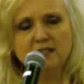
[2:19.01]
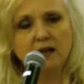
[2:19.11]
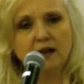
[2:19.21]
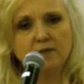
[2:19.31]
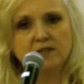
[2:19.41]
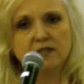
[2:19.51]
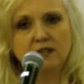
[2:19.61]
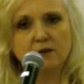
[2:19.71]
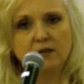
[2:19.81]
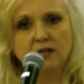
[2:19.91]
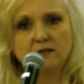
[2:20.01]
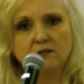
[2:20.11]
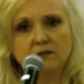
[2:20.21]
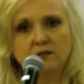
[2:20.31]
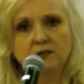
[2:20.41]
times I think we get
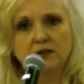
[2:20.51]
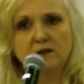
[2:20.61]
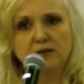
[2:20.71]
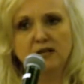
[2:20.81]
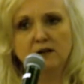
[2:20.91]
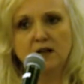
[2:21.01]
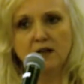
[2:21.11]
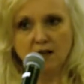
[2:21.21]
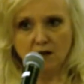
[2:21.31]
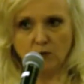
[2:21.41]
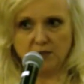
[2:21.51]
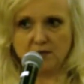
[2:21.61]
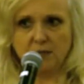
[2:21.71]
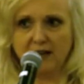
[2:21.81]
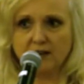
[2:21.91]
students who come in with
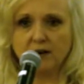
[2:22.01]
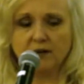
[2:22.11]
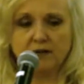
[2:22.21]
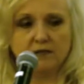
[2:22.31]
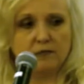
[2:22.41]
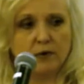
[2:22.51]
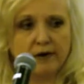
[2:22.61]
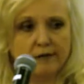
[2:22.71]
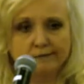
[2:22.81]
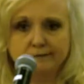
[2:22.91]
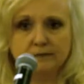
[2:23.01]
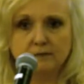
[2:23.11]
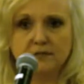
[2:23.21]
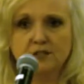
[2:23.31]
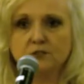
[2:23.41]
the background of, well,
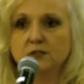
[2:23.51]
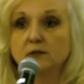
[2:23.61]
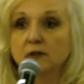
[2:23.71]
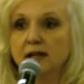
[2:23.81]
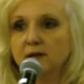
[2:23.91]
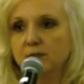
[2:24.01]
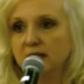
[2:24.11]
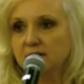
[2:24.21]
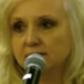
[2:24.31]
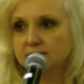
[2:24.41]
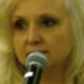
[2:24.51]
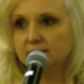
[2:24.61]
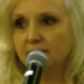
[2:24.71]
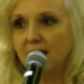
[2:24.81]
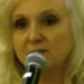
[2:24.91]
teachers don't like me.
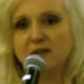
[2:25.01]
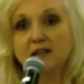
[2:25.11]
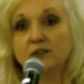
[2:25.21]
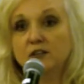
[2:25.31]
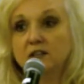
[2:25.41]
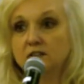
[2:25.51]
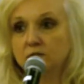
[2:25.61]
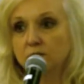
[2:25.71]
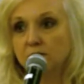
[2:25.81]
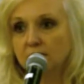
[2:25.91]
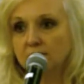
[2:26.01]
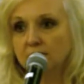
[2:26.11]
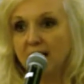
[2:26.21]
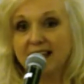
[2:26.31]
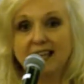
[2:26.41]
I'm not good at school.
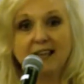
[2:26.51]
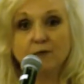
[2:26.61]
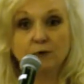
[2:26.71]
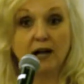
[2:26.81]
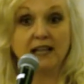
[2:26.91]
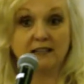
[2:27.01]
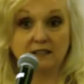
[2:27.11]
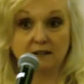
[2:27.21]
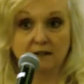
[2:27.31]
I can't write.